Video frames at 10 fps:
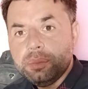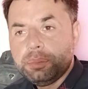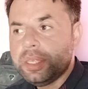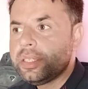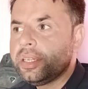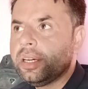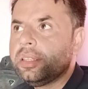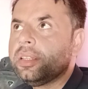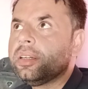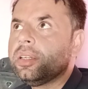Based
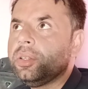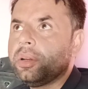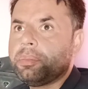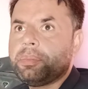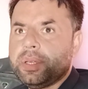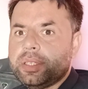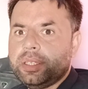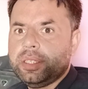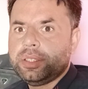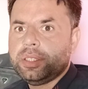on your
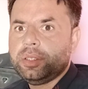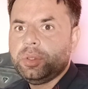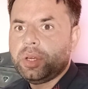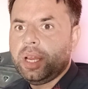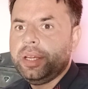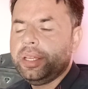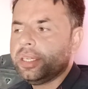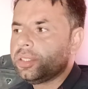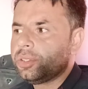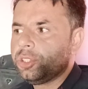presentation, your
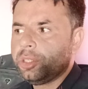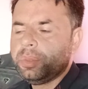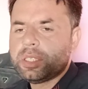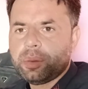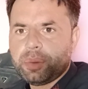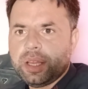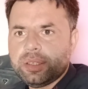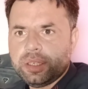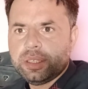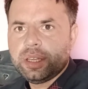ideas should be
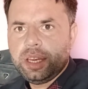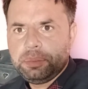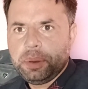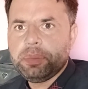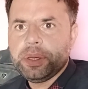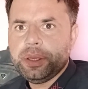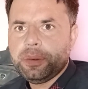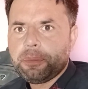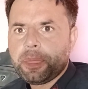summarized in PPT,